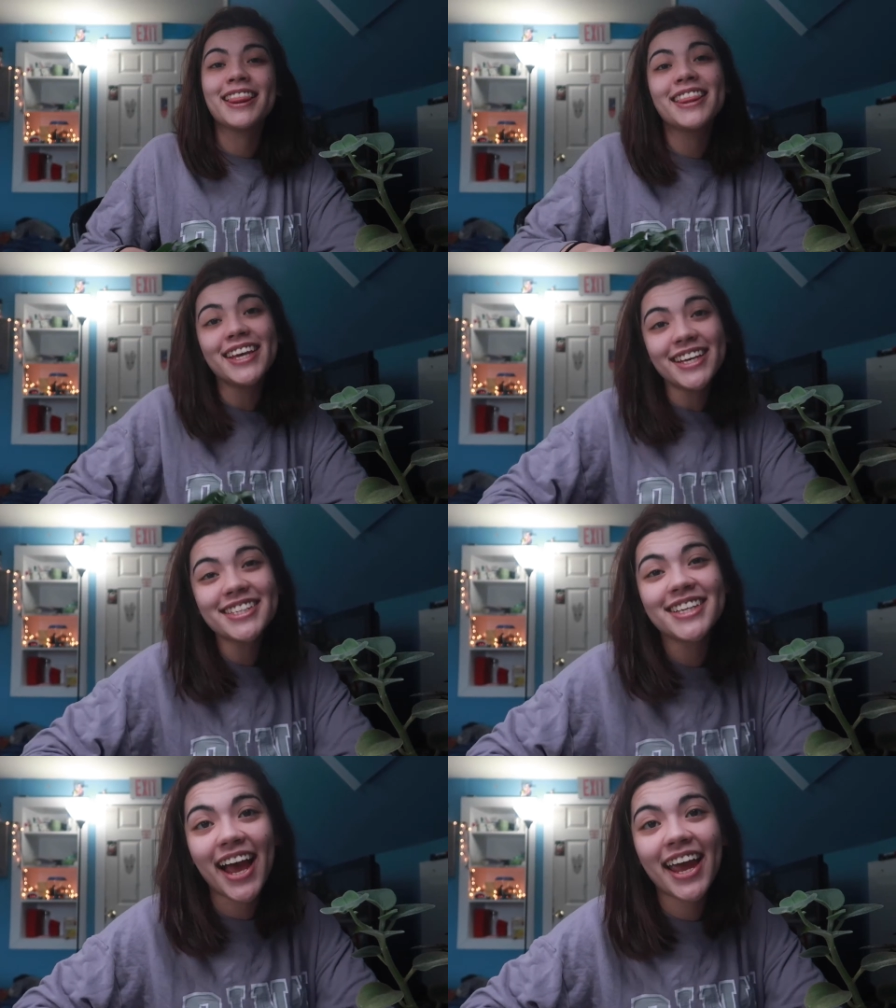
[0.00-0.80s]

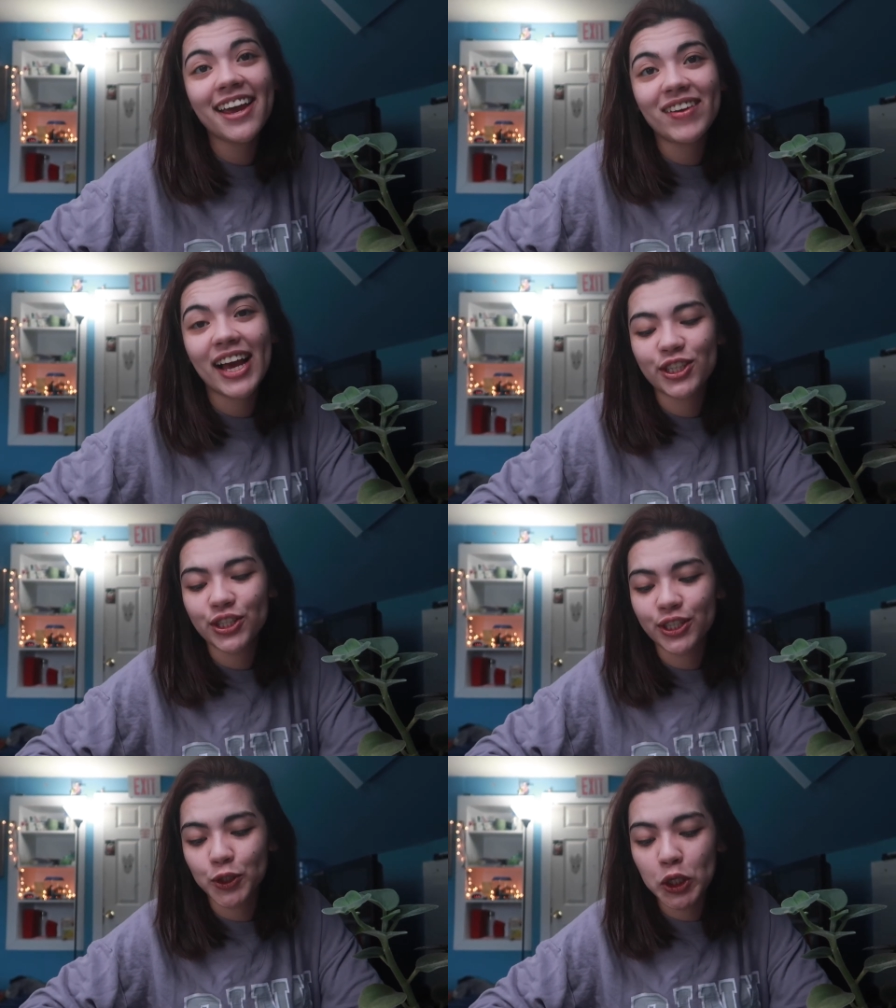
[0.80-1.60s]
this I have
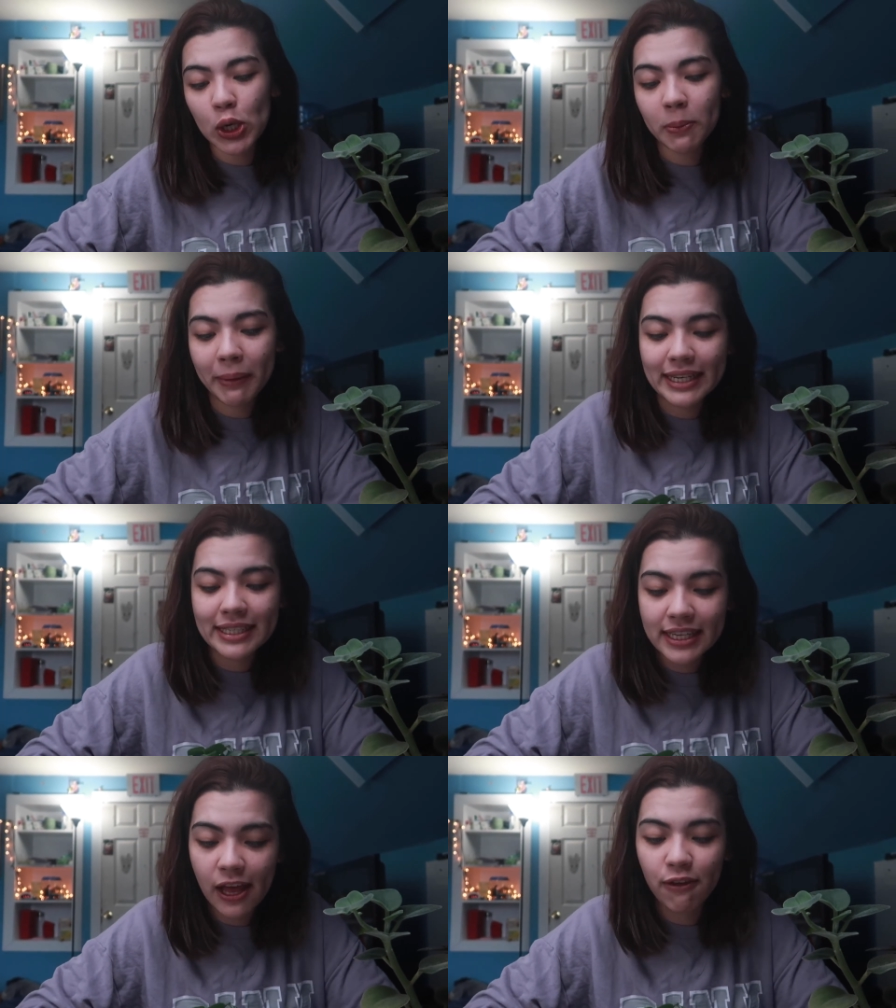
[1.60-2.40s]
actually grown
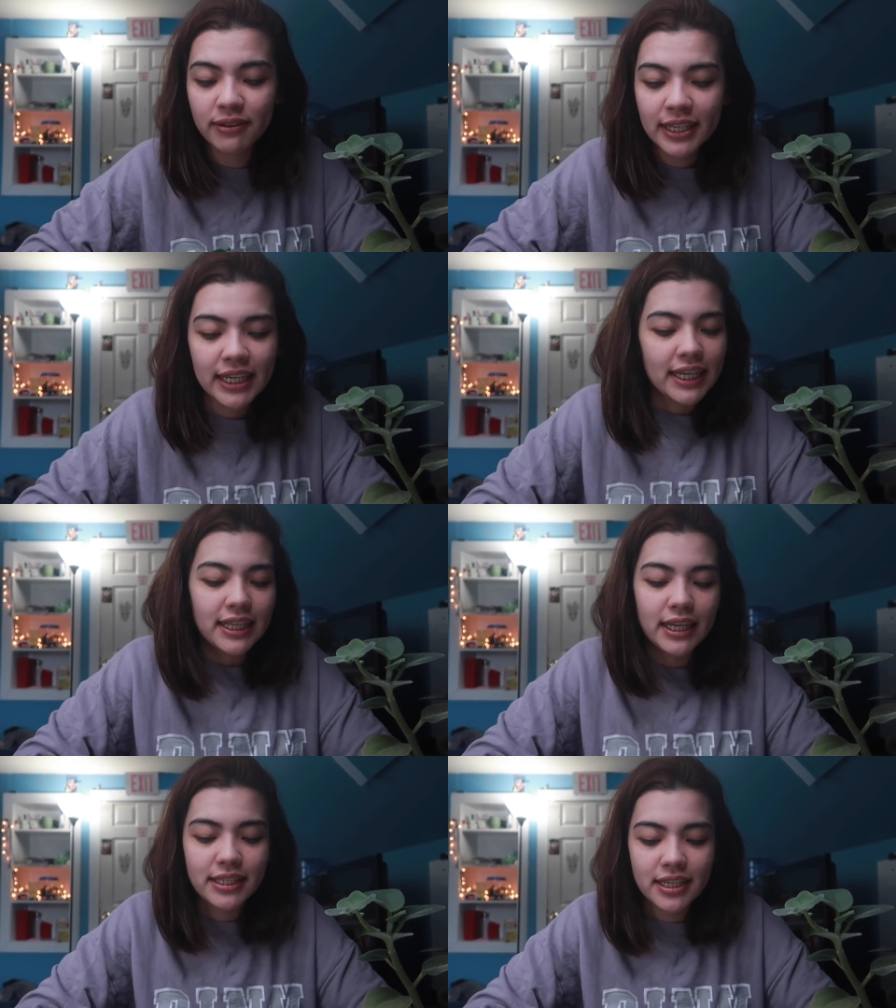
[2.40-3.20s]
myself.
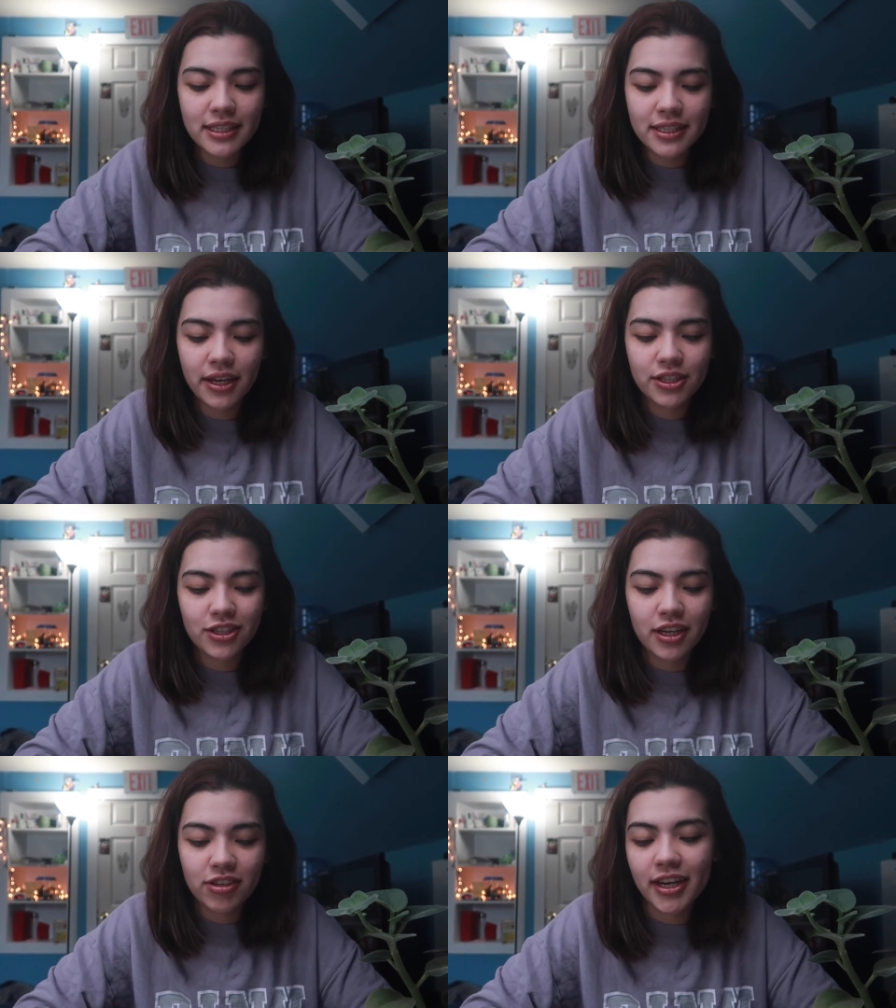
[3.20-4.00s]
This is
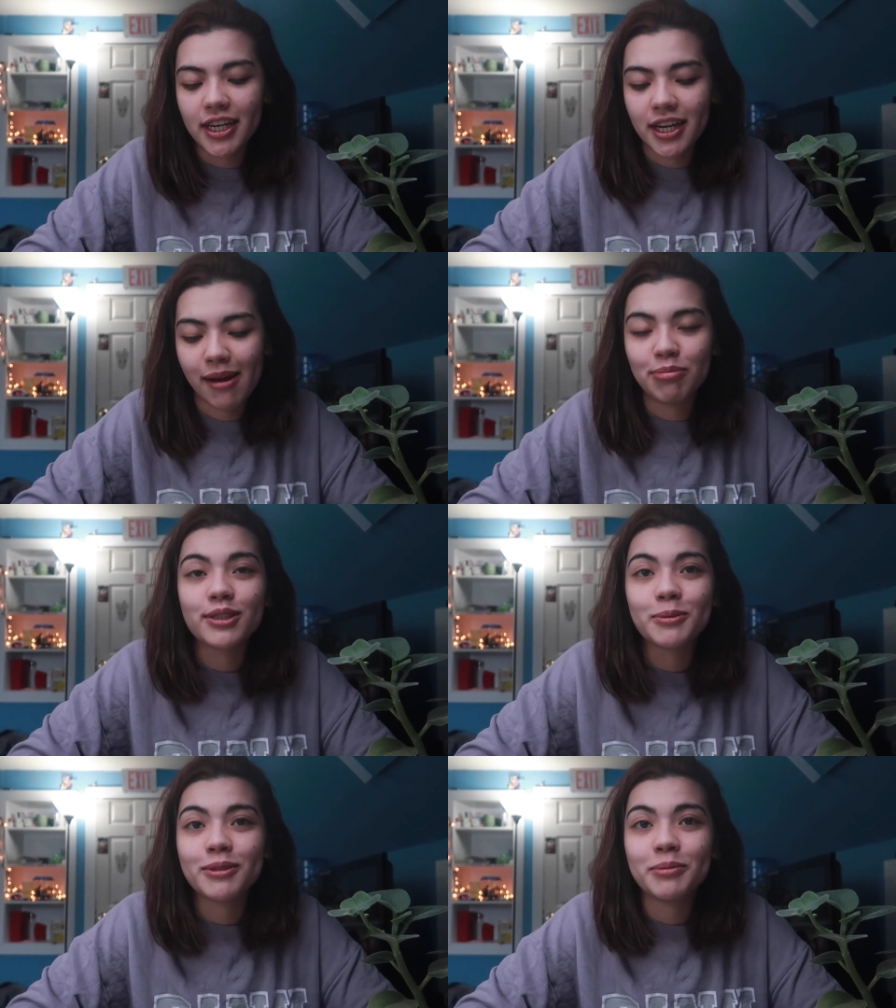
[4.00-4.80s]
such a great
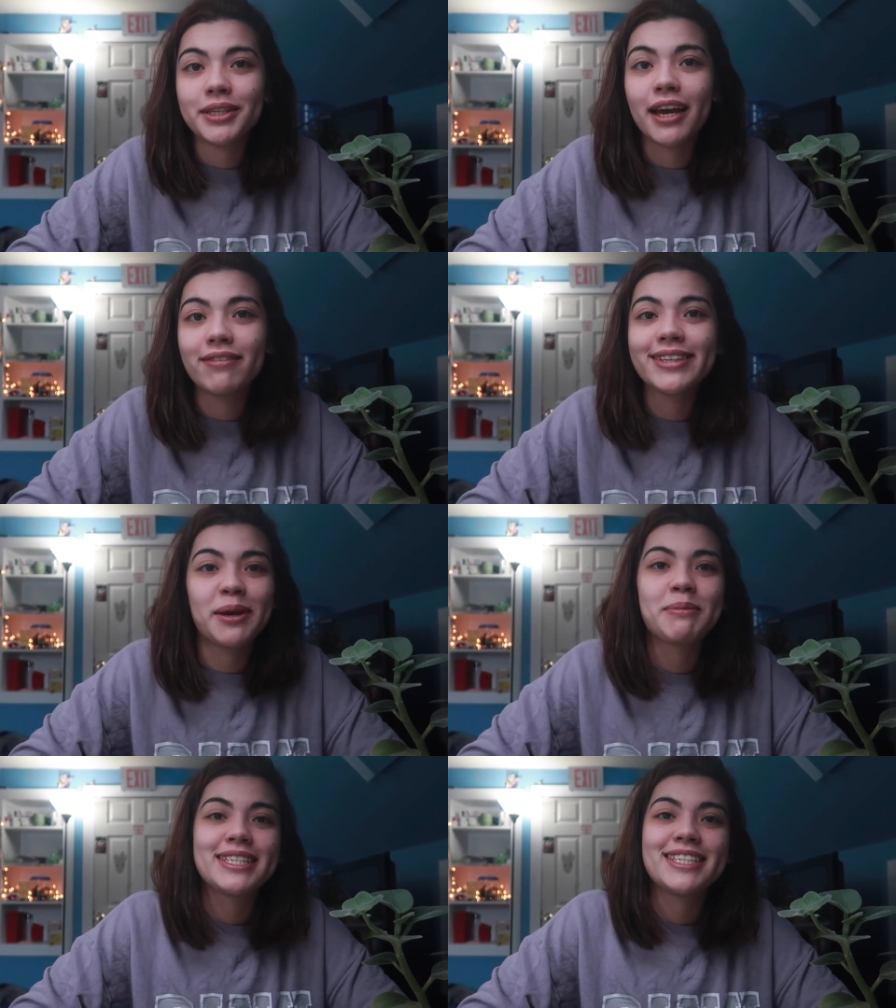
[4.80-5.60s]
accomplishment to me. Every
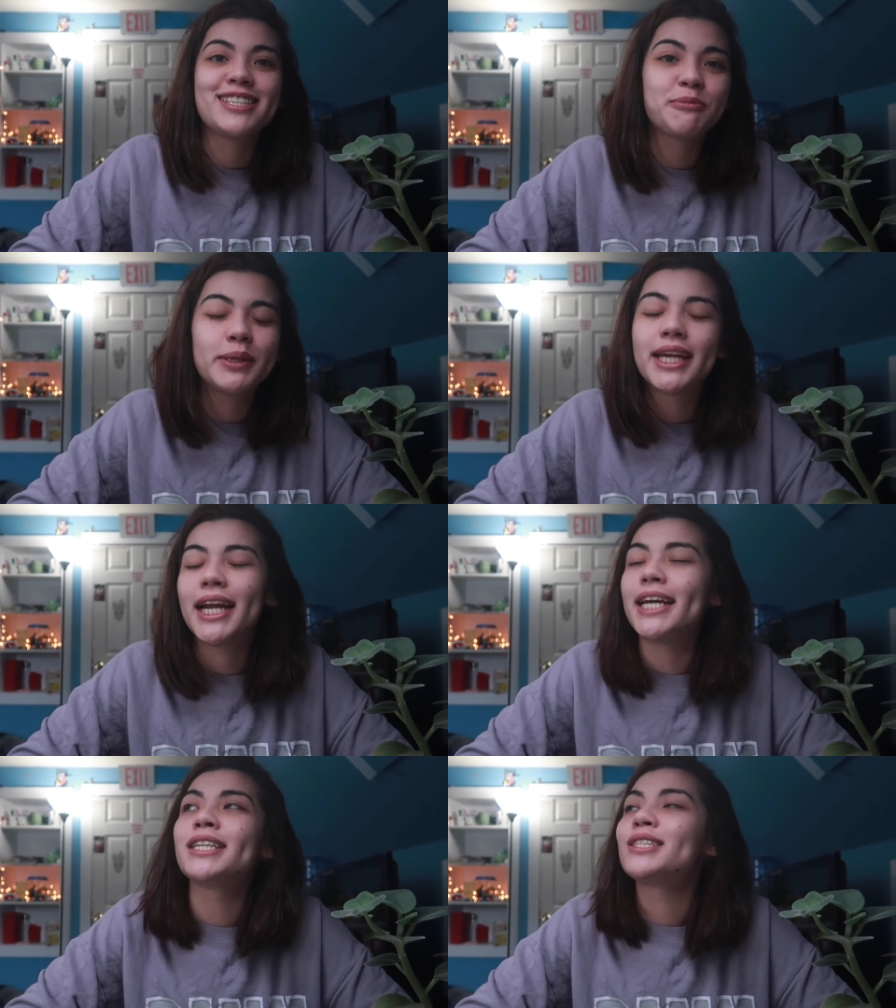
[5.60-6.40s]
time I see this
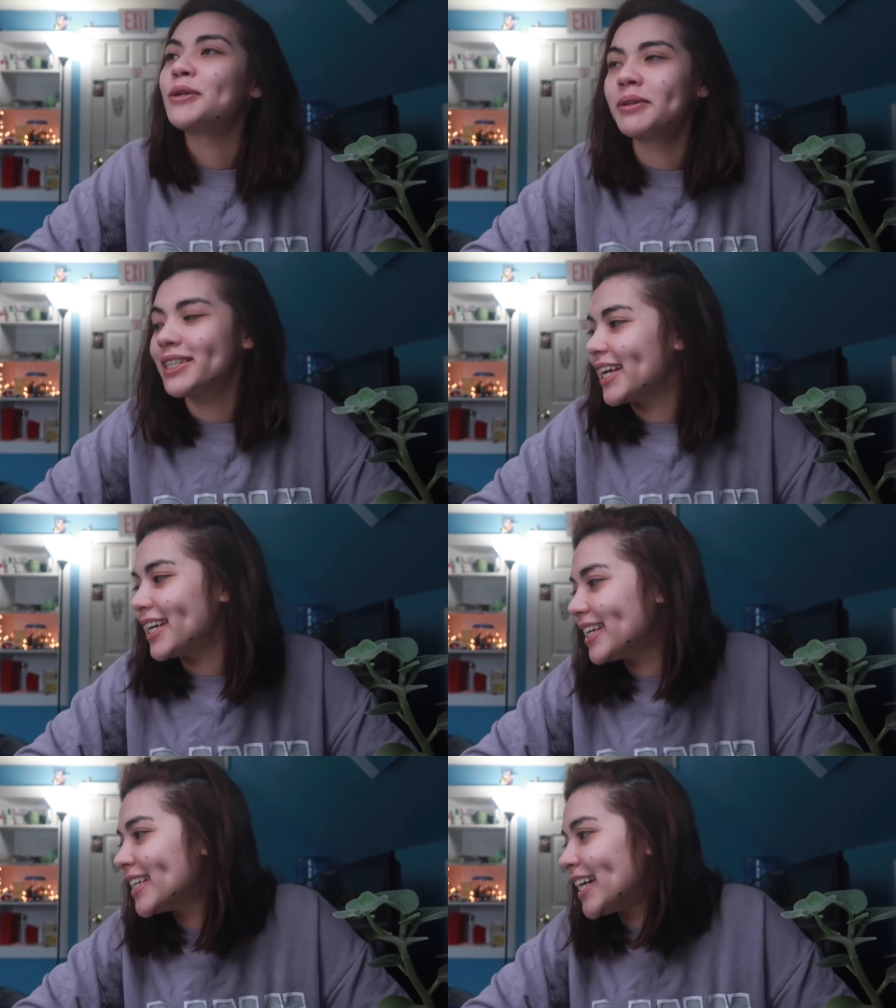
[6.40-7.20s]
plant, I get so
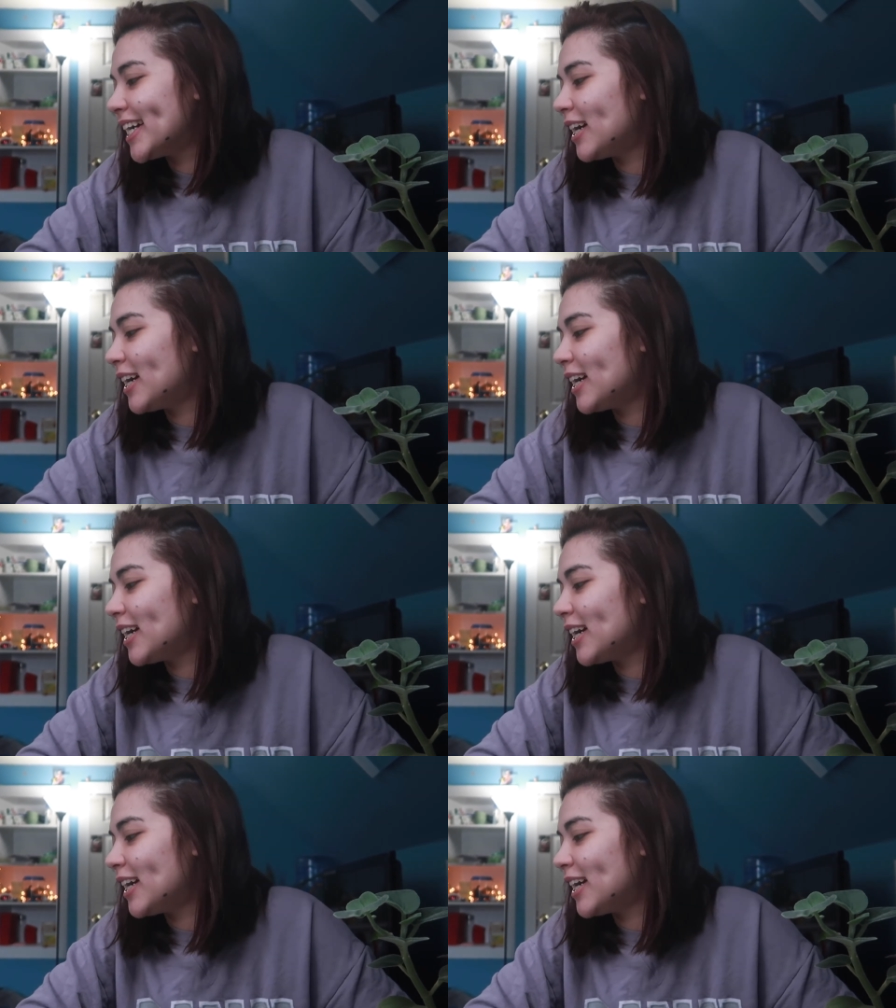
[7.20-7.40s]
excited.